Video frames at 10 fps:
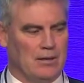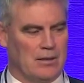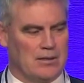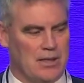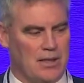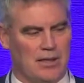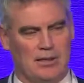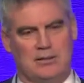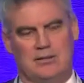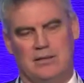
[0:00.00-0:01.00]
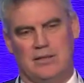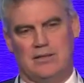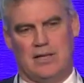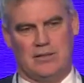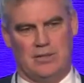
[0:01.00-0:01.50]
This here
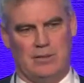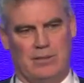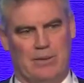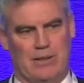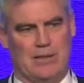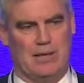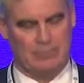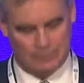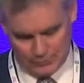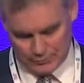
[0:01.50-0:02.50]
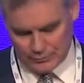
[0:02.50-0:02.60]
is actually being picked up